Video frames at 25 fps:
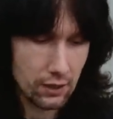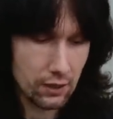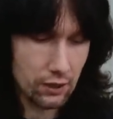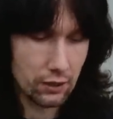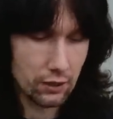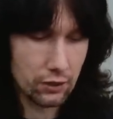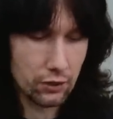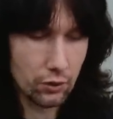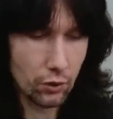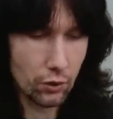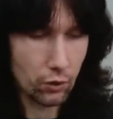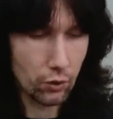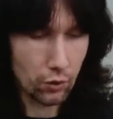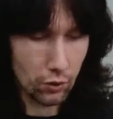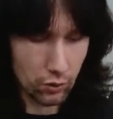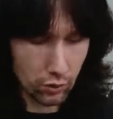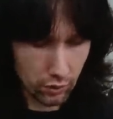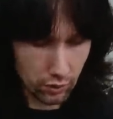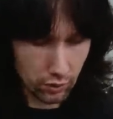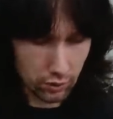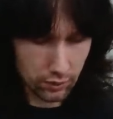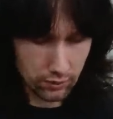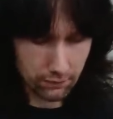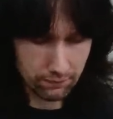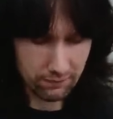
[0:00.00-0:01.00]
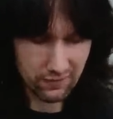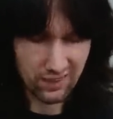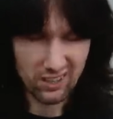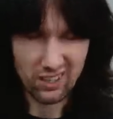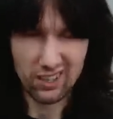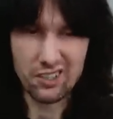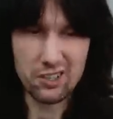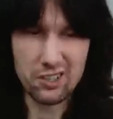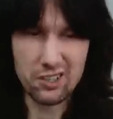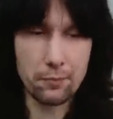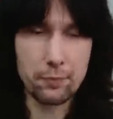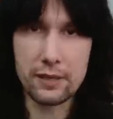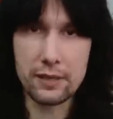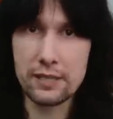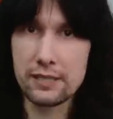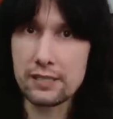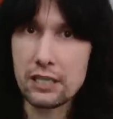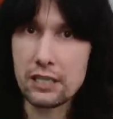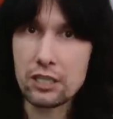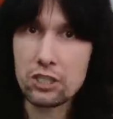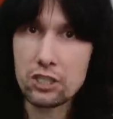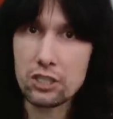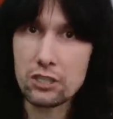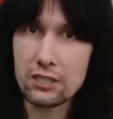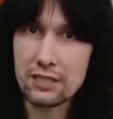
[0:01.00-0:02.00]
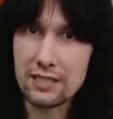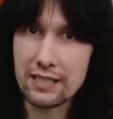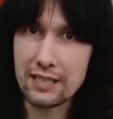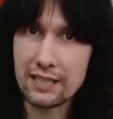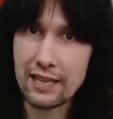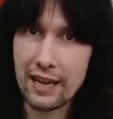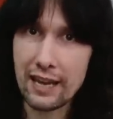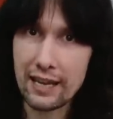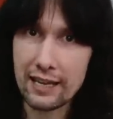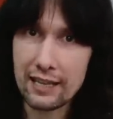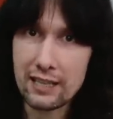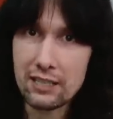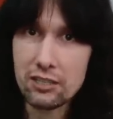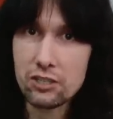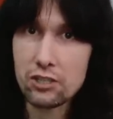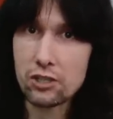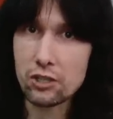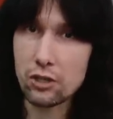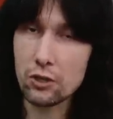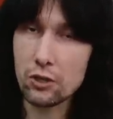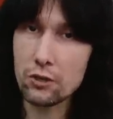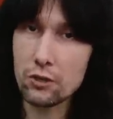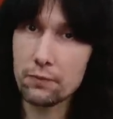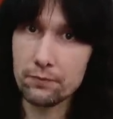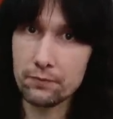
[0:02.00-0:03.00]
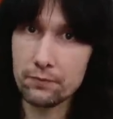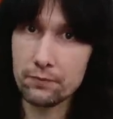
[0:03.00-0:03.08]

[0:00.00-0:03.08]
your kind of position to get into.